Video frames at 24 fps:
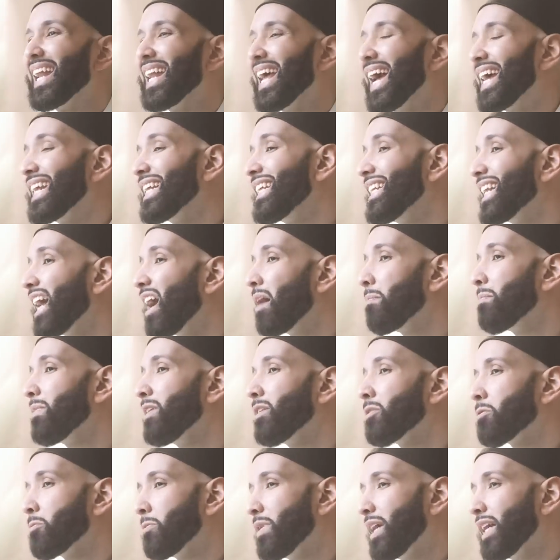And had he not
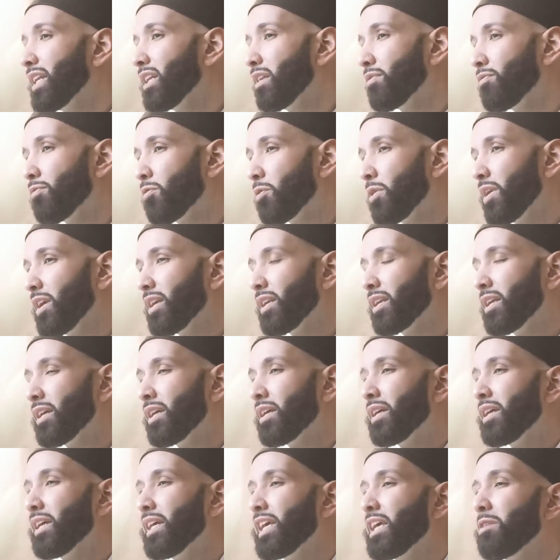been created for it,
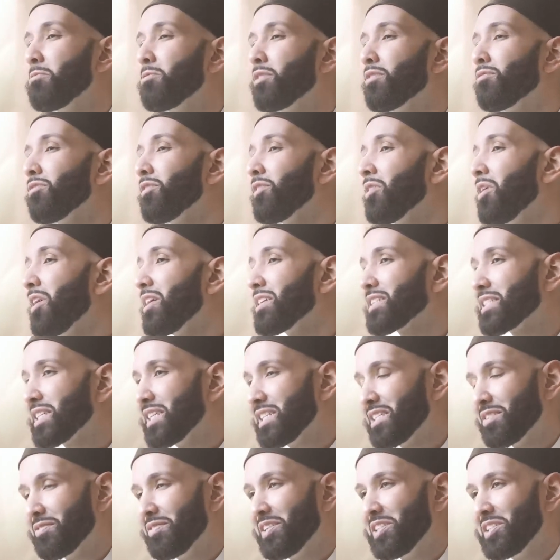he would have lost
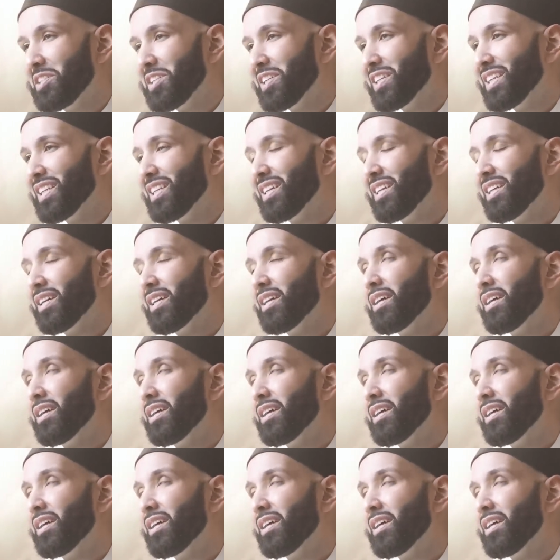his vision.